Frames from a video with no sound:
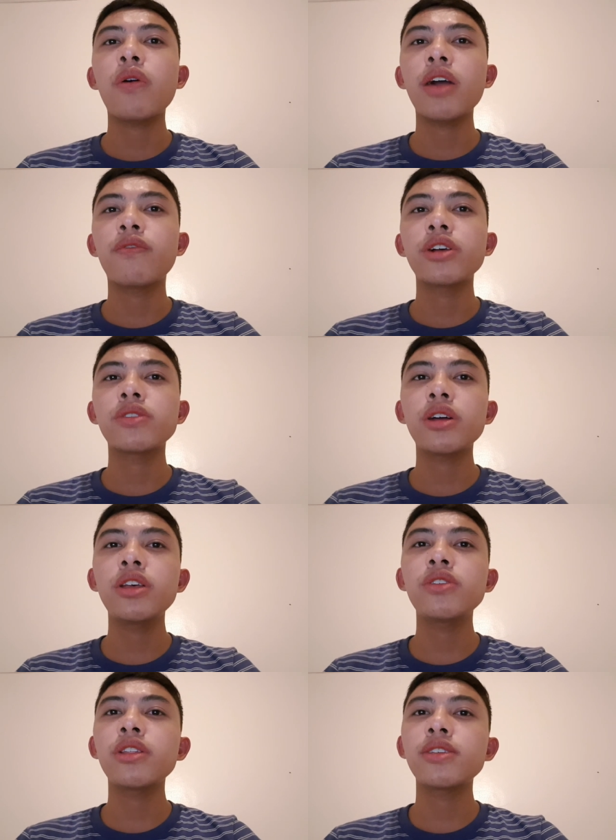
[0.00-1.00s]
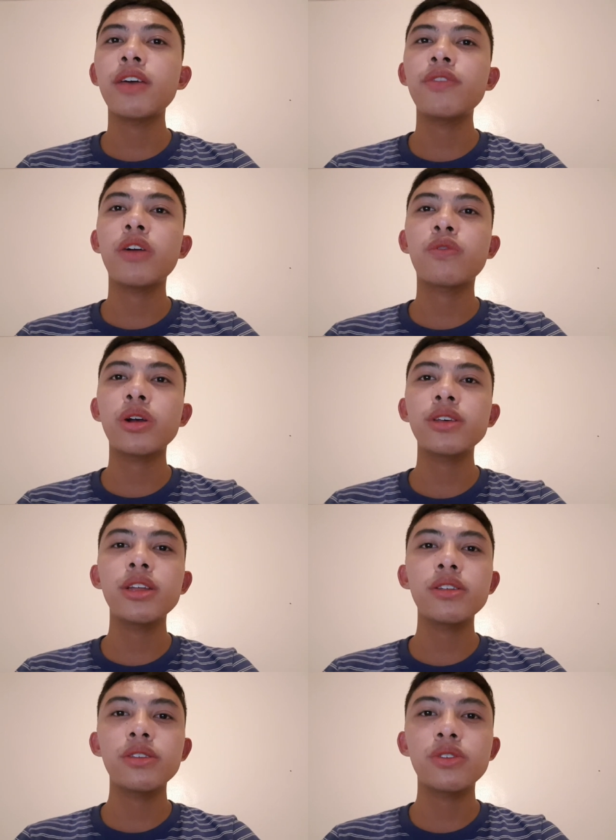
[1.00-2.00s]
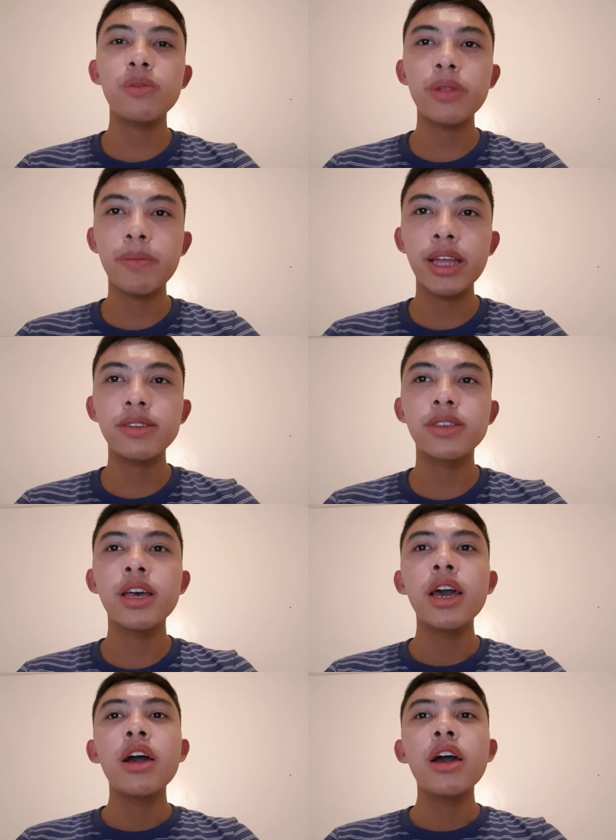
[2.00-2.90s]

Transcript: However, studies on the safety of quercetin supplements